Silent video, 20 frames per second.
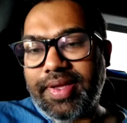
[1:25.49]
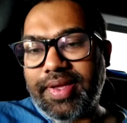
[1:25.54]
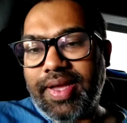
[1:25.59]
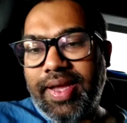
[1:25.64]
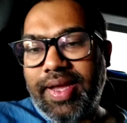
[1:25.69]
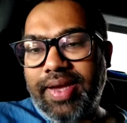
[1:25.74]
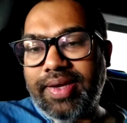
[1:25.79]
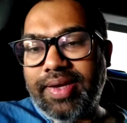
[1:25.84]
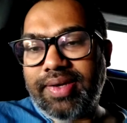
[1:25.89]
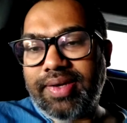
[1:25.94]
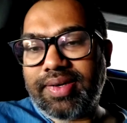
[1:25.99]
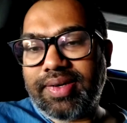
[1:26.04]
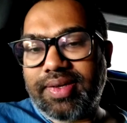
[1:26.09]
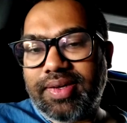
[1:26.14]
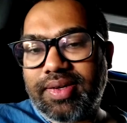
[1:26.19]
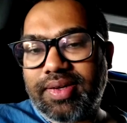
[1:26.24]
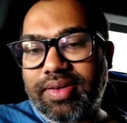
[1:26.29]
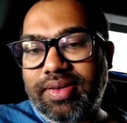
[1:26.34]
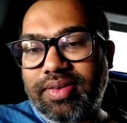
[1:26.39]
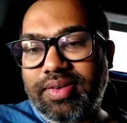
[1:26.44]
And
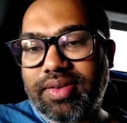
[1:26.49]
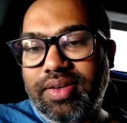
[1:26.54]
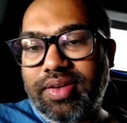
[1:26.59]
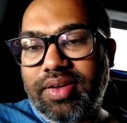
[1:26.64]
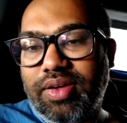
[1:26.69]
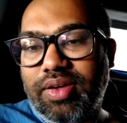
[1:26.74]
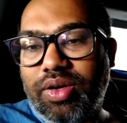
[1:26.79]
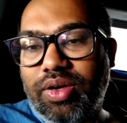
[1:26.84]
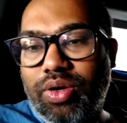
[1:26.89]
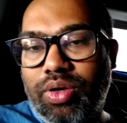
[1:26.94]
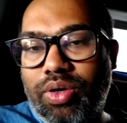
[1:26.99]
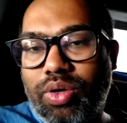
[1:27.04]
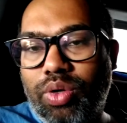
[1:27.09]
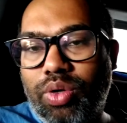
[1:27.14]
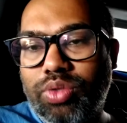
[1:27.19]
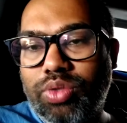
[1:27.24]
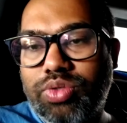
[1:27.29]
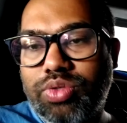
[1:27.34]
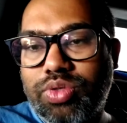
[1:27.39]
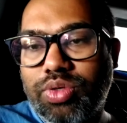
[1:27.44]

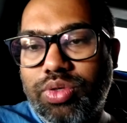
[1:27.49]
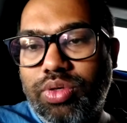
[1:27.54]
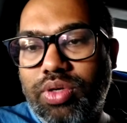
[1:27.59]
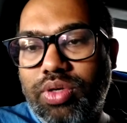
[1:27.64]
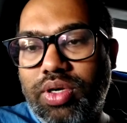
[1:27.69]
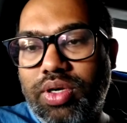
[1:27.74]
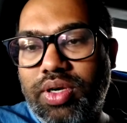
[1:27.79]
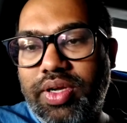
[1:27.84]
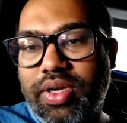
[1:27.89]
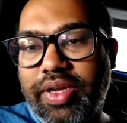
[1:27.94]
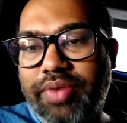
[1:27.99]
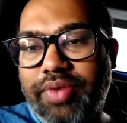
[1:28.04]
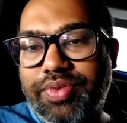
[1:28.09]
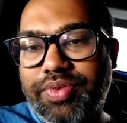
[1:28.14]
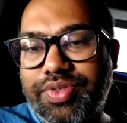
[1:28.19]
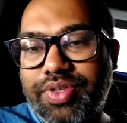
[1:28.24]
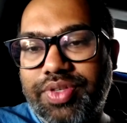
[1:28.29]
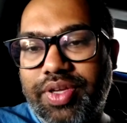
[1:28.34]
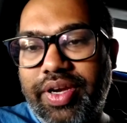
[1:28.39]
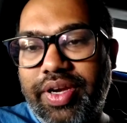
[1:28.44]
also, it
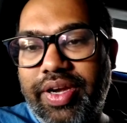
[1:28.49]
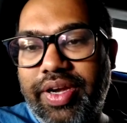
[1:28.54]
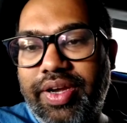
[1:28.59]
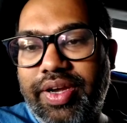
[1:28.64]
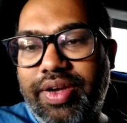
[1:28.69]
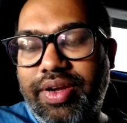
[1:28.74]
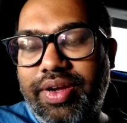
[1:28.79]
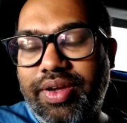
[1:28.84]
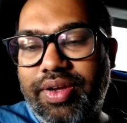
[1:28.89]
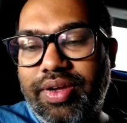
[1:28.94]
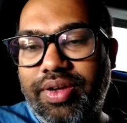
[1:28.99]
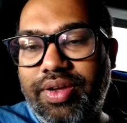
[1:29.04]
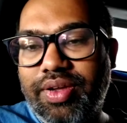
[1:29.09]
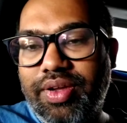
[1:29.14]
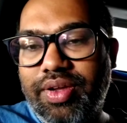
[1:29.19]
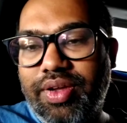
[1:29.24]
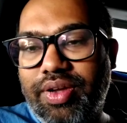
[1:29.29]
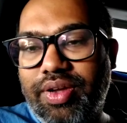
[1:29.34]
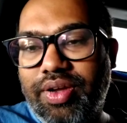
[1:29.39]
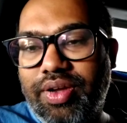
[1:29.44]
was a great
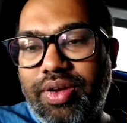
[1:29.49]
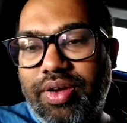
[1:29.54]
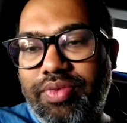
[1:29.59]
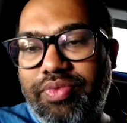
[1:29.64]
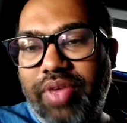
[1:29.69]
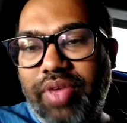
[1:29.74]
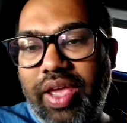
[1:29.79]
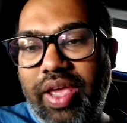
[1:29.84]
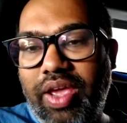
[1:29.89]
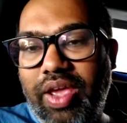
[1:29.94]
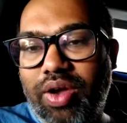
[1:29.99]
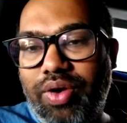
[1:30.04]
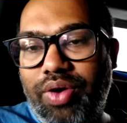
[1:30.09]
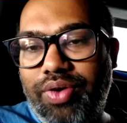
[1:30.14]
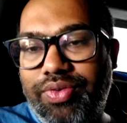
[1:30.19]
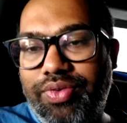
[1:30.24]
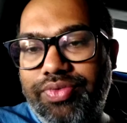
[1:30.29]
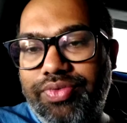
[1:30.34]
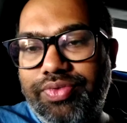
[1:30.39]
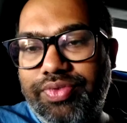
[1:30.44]
way
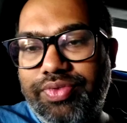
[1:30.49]
of